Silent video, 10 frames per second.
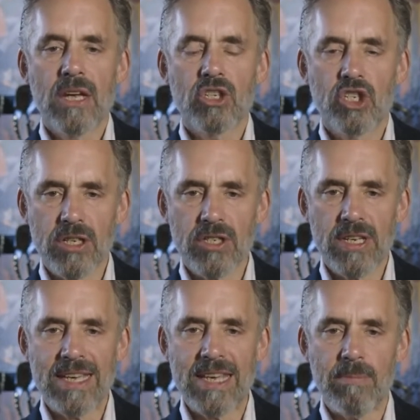just to
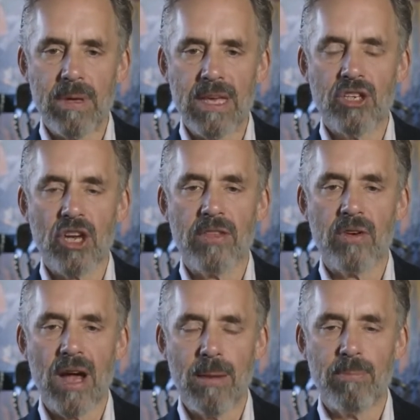keep each
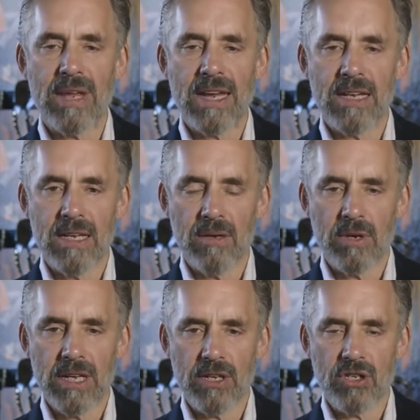other updated in
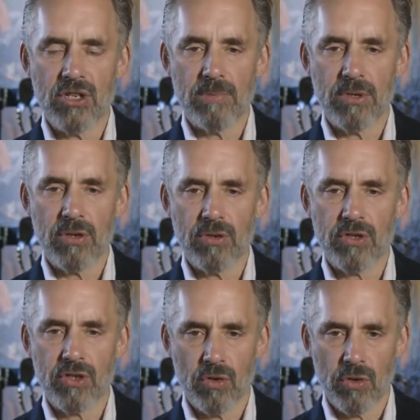relationship to their
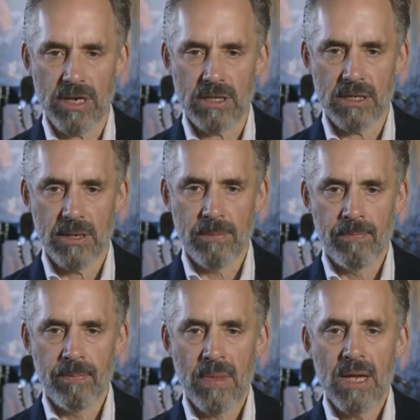stories.
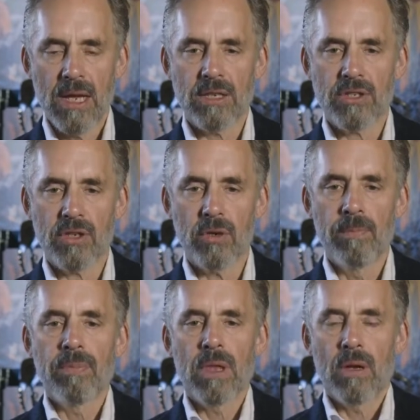And so